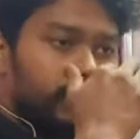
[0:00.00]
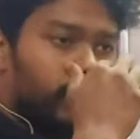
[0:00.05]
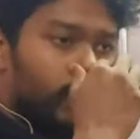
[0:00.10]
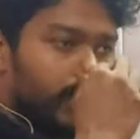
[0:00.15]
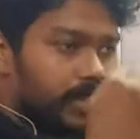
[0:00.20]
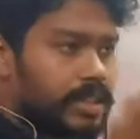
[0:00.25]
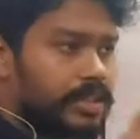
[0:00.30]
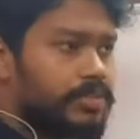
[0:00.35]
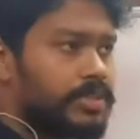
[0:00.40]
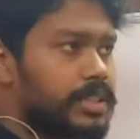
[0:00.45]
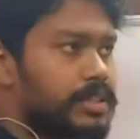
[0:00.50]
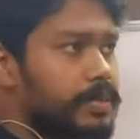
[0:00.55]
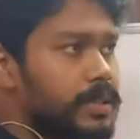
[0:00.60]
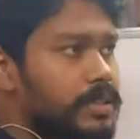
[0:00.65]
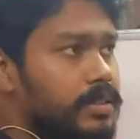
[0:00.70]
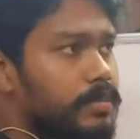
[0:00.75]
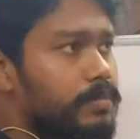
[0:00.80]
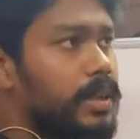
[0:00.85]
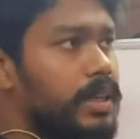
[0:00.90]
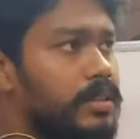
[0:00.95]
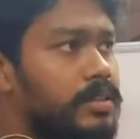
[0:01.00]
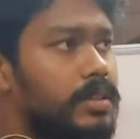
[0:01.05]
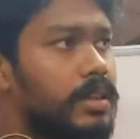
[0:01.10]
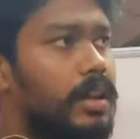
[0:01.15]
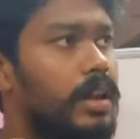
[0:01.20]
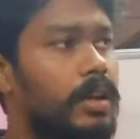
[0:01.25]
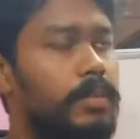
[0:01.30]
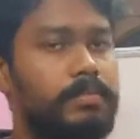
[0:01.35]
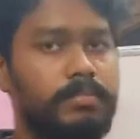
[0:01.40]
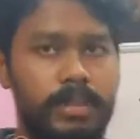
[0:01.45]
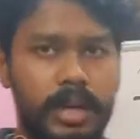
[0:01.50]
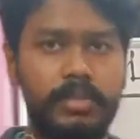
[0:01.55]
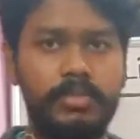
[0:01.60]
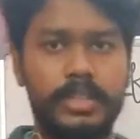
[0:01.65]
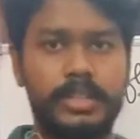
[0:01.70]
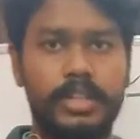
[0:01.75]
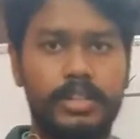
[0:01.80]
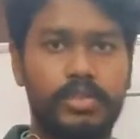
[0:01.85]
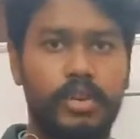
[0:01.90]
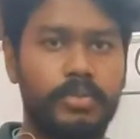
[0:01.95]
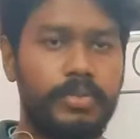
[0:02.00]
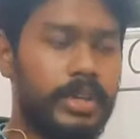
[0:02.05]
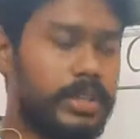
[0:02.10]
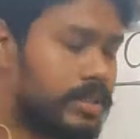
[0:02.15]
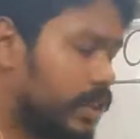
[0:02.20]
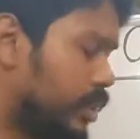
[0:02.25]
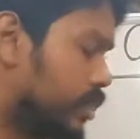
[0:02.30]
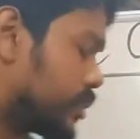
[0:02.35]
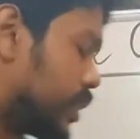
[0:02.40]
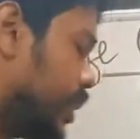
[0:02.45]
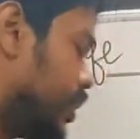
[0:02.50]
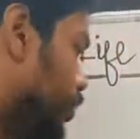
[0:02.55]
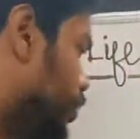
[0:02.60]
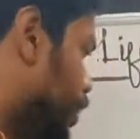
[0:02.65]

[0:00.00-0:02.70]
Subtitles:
Body surface means blood vessels. Obviously, inside the